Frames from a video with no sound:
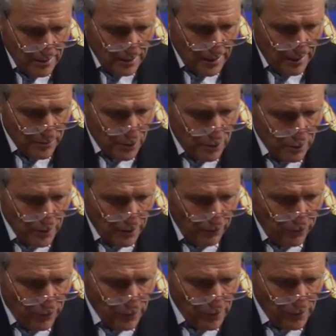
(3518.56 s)
come to its
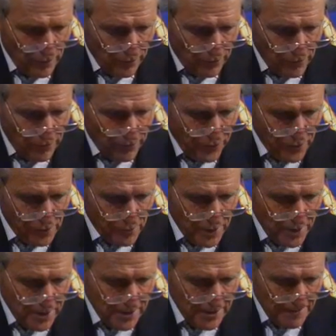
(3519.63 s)

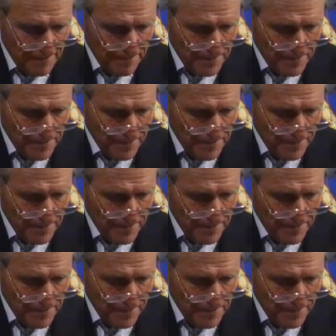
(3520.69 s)
fulfillment,